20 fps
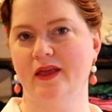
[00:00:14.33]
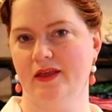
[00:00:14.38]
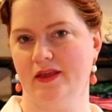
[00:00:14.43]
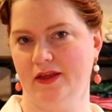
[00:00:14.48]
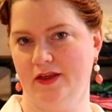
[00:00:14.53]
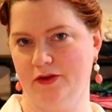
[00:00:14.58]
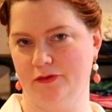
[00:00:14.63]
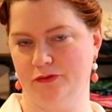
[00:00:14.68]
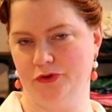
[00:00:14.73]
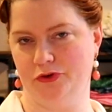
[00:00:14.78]

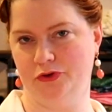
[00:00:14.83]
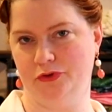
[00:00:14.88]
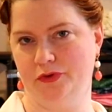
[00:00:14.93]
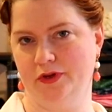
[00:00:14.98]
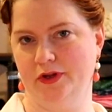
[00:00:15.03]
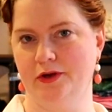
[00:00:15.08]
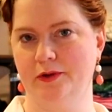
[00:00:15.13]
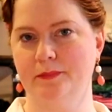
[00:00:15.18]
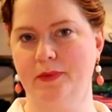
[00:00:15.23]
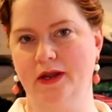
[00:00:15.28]
If you're new
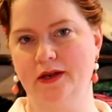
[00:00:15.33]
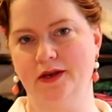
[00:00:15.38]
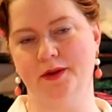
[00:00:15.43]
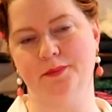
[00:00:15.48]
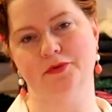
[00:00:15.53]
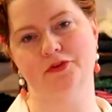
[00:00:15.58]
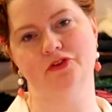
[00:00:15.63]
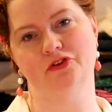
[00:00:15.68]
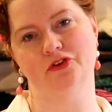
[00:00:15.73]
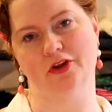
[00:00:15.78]
here, my
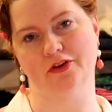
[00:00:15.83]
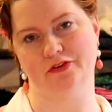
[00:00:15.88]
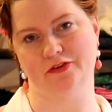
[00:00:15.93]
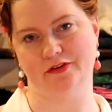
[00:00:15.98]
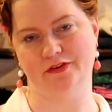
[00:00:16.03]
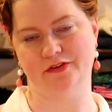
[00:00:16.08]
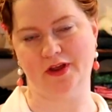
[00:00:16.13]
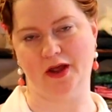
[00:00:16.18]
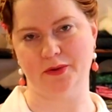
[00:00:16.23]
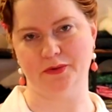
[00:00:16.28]
name is
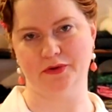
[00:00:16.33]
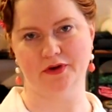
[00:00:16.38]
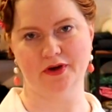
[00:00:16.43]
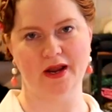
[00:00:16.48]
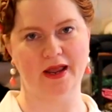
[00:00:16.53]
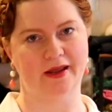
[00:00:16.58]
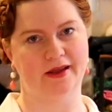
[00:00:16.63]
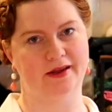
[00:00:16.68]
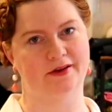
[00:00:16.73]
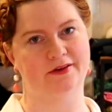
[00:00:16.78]
Chelsea Souter,
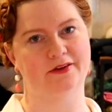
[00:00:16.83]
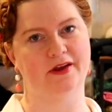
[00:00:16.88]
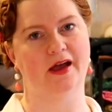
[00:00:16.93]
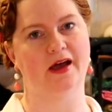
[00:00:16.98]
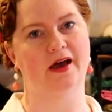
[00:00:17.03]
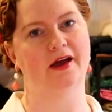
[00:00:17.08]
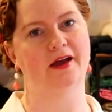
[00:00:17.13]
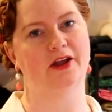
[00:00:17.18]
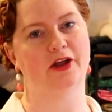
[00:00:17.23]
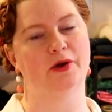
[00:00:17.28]
and
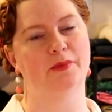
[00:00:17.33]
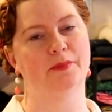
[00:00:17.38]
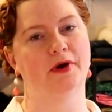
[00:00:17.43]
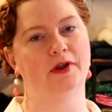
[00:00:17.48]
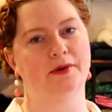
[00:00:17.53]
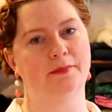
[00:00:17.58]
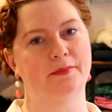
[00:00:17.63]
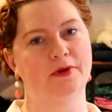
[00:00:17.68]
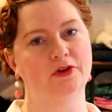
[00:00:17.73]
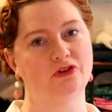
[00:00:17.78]
I am
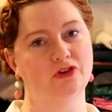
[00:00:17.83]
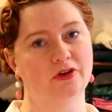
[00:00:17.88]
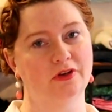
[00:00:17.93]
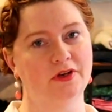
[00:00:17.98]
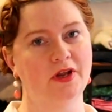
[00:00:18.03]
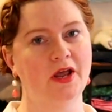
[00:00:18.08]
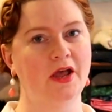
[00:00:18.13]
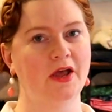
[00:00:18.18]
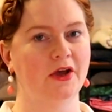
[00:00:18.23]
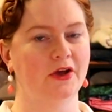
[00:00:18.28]
on a
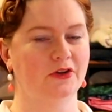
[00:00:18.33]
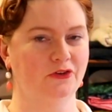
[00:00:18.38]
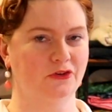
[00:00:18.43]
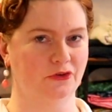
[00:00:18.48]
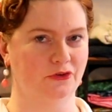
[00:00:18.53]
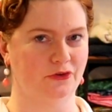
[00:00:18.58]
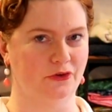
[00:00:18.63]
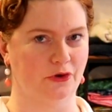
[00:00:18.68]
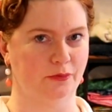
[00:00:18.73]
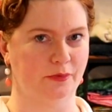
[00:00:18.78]
mission
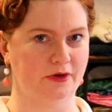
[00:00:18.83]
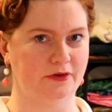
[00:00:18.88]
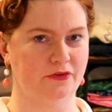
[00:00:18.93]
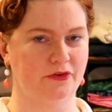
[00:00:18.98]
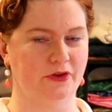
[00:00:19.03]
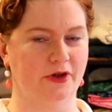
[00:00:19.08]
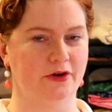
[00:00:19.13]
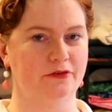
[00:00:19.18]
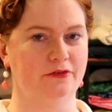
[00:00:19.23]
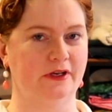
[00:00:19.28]
to sew
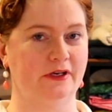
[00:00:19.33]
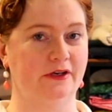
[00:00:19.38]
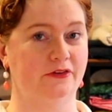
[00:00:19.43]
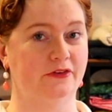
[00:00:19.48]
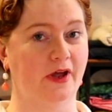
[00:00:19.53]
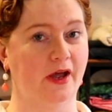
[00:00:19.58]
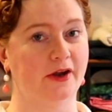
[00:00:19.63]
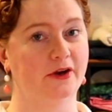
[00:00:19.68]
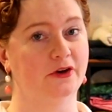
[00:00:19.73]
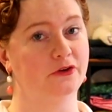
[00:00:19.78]
myself an
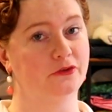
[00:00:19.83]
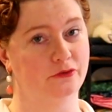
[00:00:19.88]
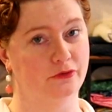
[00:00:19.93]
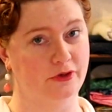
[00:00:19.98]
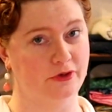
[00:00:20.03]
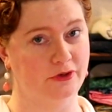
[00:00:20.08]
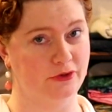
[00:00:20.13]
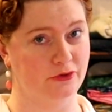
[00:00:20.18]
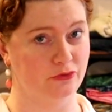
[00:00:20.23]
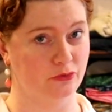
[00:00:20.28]
entire
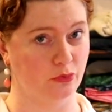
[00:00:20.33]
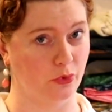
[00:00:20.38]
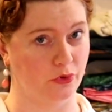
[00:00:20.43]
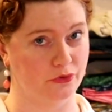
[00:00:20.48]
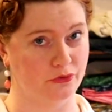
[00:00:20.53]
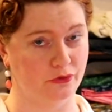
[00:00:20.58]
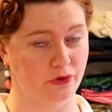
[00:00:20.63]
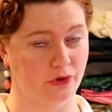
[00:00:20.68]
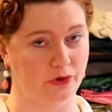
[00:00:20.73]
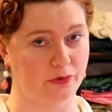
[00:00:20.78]
vintage
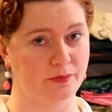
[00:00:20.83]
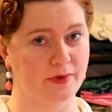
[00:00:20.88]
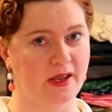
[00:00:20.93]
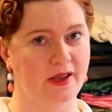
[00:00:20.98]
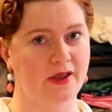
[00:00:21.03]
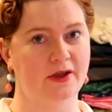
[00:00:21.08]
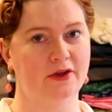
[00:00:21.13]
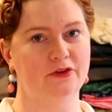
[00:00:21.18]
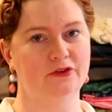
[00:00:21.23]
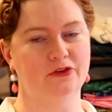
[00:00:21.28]
wardrobe
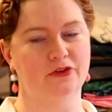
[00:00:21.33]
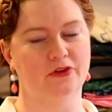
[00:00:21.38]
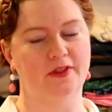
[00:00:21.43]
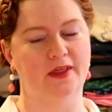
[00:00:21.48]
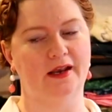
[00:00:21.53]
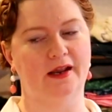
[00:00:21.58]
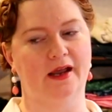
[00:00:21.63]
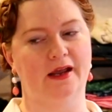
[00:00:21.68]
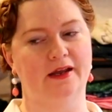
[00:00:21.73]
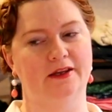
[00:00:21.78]
so
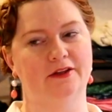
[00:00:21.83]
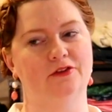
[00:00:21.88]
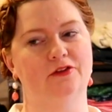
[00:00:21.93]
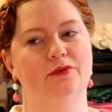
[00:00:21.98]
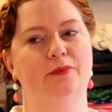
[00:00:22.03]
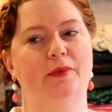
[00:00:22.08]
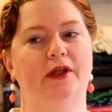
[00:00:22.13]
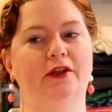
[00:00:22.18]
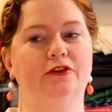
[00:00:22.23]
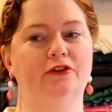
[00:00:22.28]
that I can
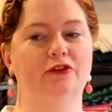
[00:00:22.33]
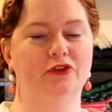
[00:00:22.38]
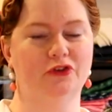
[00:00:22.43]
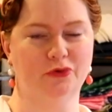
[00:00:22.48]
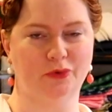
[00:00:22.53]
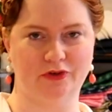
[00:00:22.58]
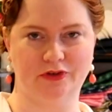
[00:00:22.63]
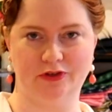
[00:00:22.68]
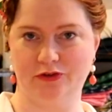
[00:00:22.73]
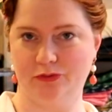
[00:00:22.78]
spend
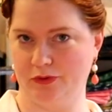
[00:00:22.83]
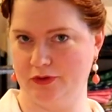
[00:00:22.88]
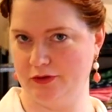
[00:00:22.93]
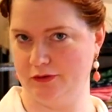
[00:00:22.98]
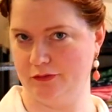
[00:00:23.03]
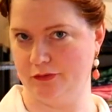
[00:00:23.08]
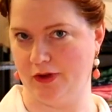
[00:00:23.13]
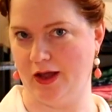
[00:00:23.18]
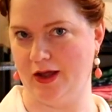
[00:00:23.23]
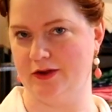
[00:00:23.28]

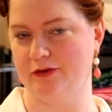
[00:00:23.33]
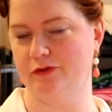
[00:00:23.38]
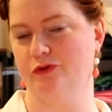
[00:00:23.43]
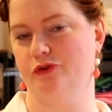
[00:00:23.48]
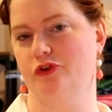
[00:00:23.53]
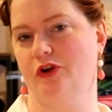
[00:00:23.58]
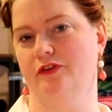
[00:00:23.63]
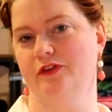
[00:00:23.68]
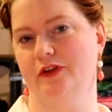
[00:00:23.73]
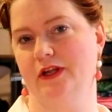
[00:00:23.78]
2025
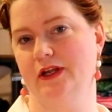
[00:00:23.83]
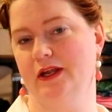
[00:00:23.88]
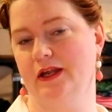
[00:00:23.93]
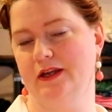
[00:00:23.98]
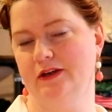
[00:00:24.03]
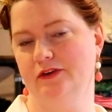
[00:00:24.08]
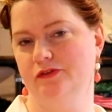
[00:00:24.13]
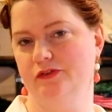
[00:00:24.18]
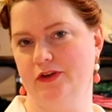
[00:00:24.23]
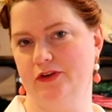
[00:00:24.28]
dressing
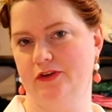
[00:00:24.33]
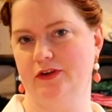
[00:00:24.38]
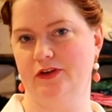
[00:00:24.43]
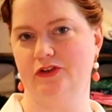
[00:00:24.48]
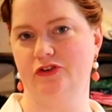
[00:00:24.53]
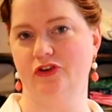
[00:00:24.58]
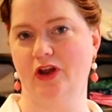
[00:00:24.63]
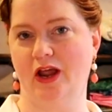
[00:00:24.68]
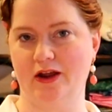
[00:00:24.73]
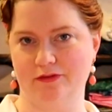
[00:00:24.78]
in
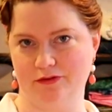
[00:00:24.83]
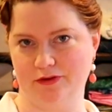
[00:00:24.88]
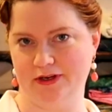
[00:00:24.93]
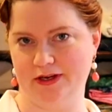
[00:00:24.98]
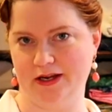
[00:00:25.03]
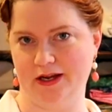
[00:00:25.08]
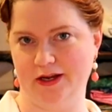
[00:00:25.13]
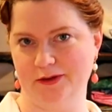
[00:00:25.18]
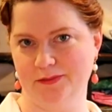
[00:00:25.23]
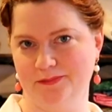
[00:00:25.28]
vintage every
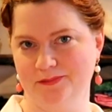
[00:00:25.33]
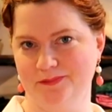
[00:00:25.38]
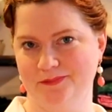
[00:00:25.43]
day.